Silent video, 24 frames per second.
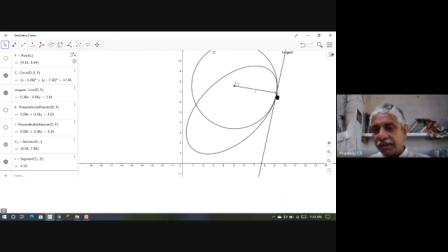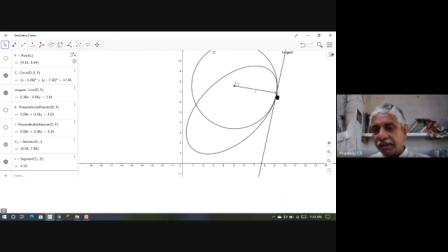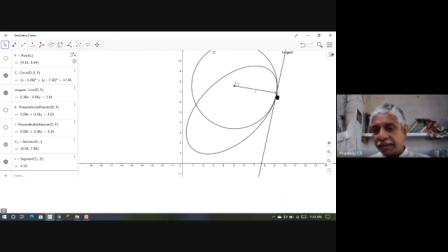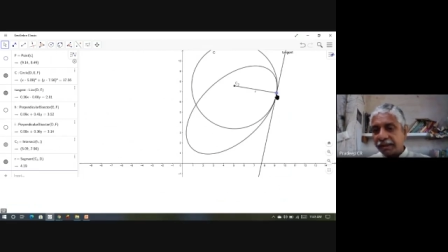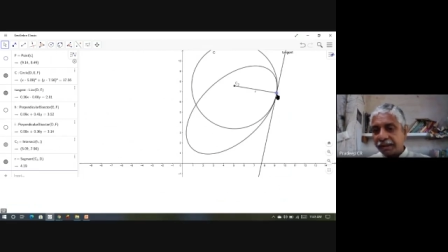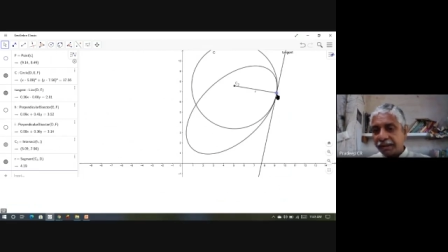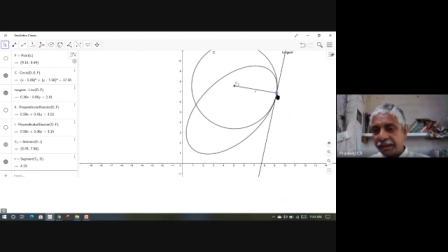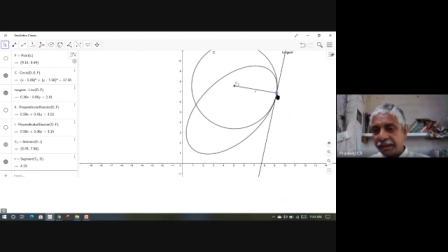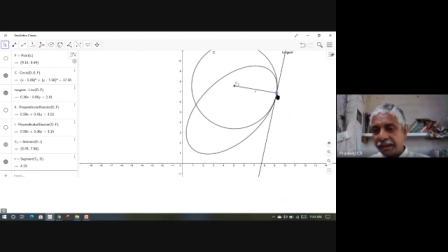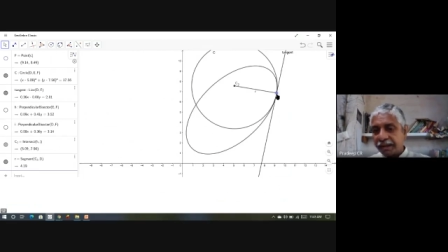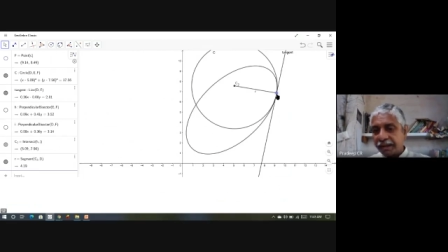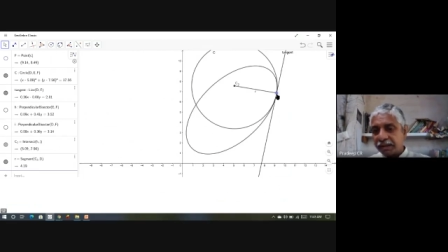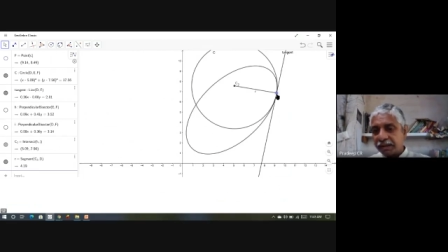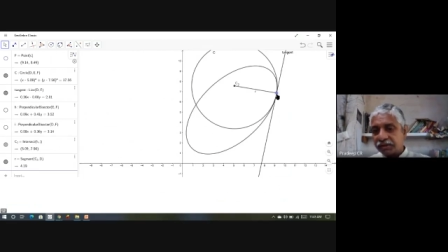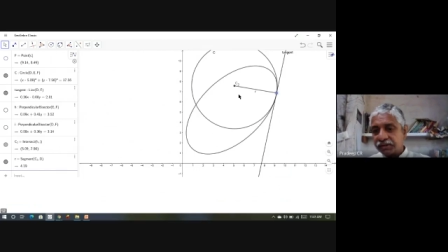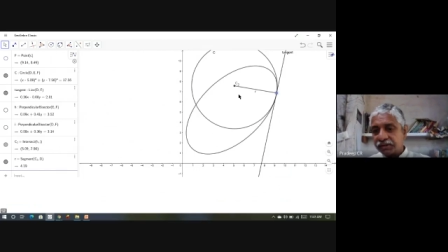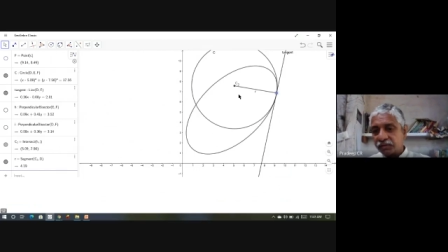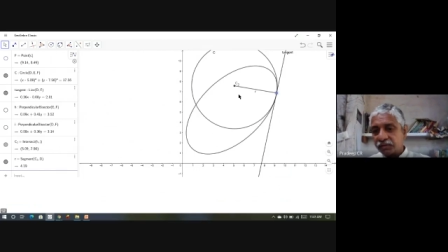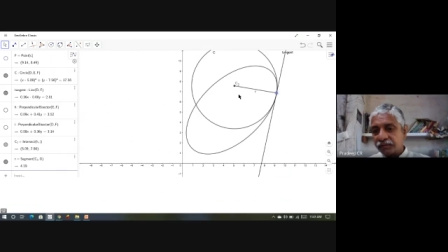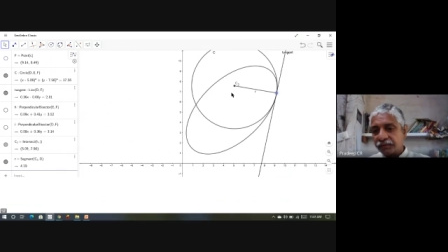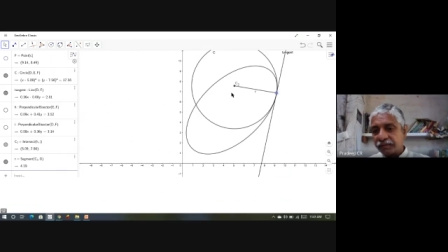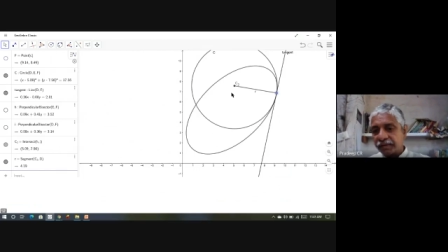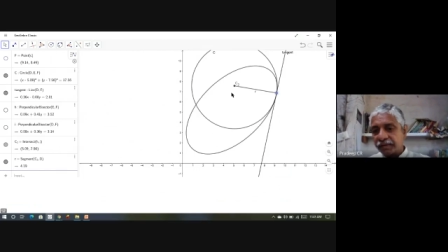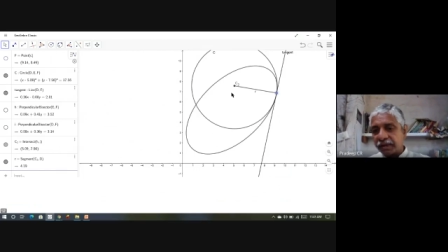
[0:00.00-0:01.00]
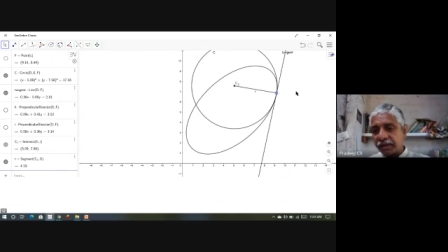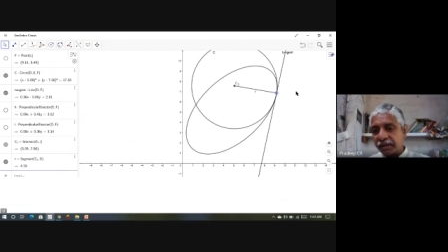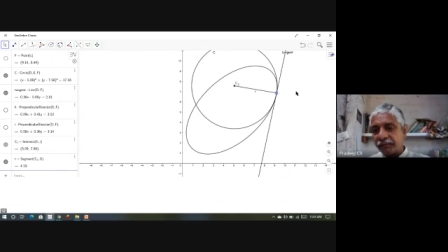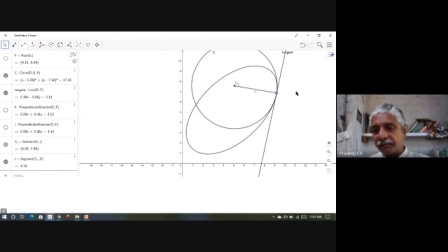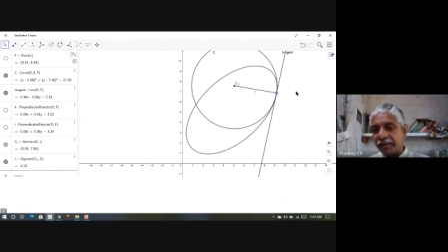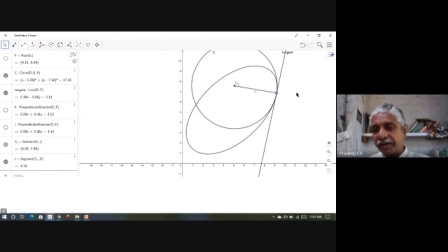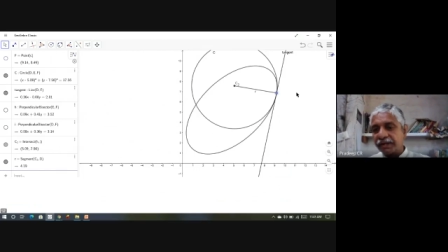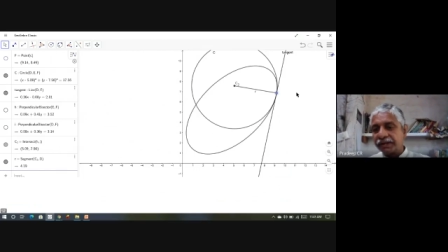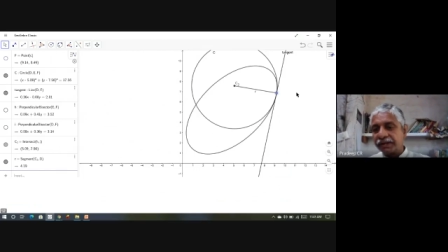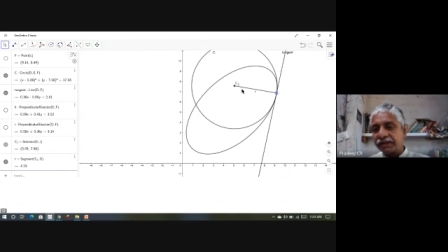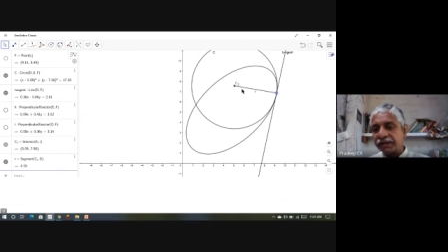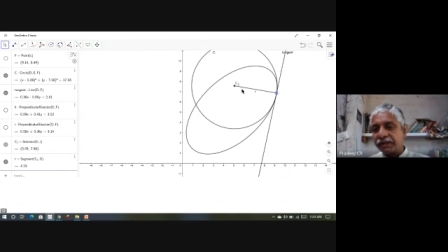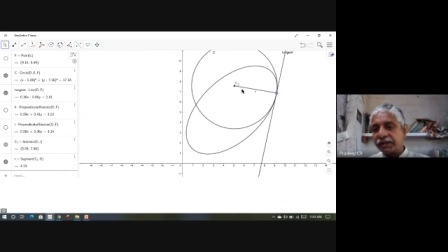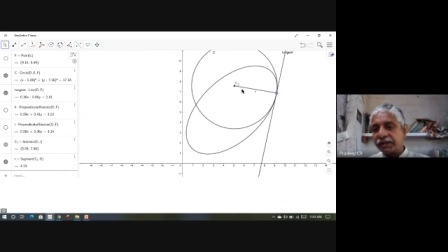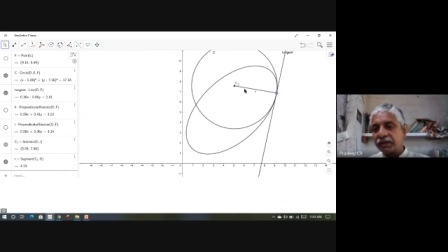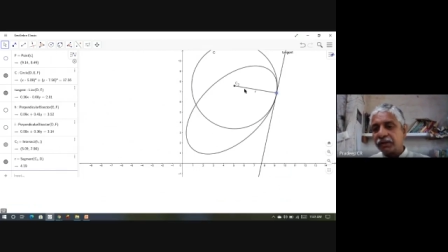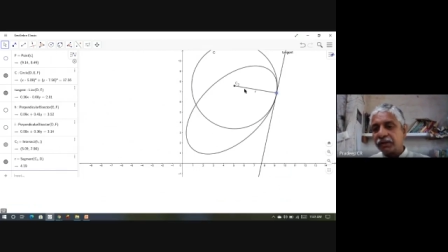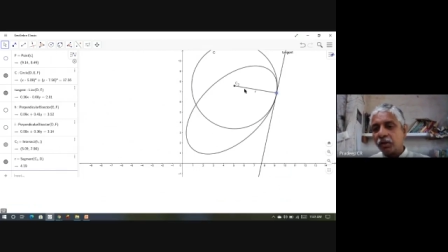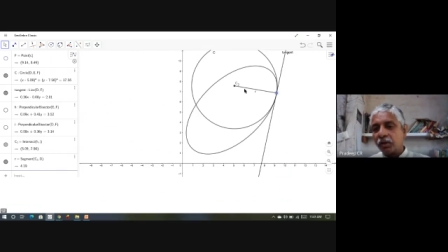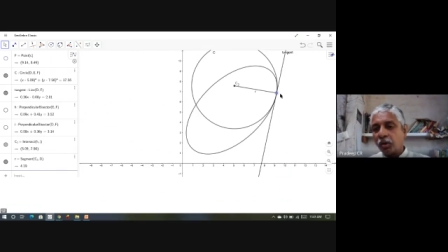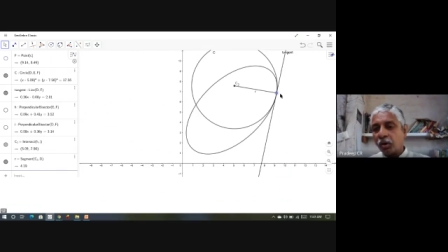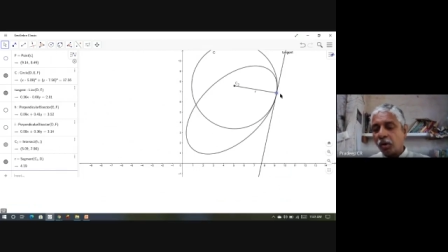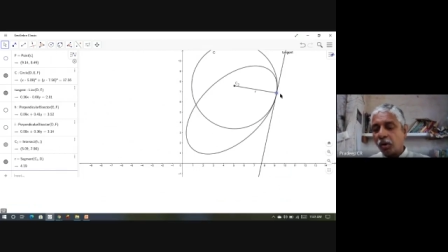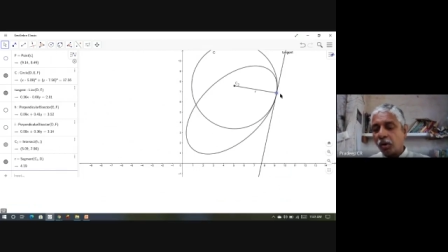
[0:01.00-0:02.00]
radius of curvature
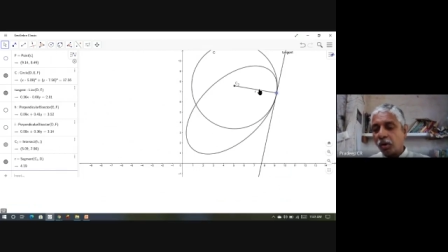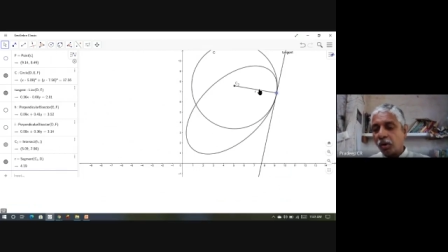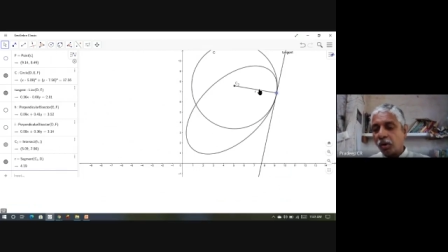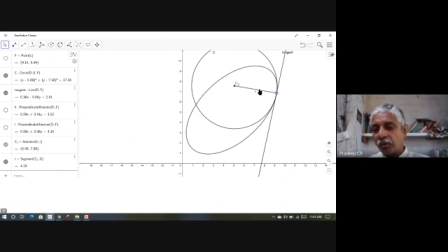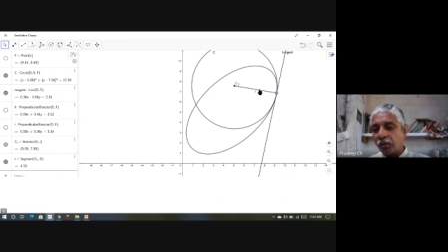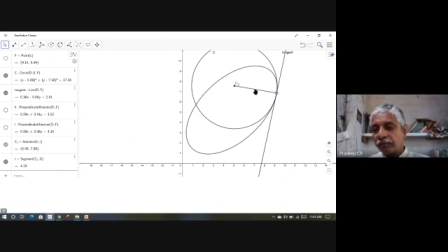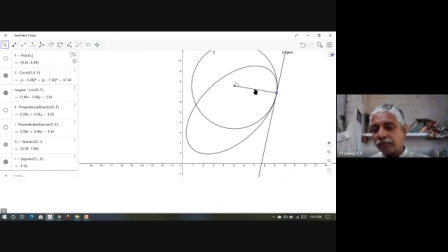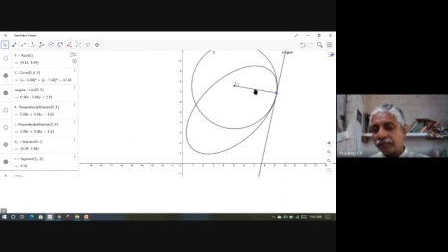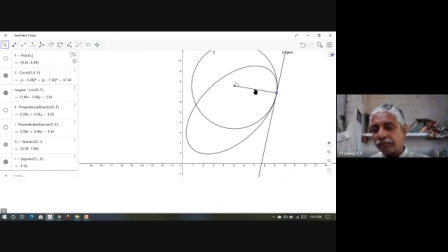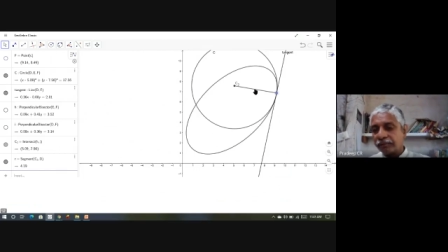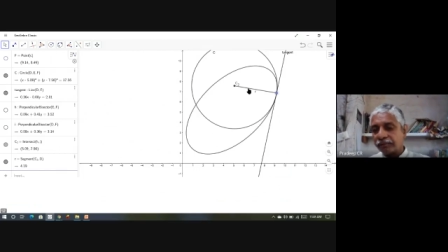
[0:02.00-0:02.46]
of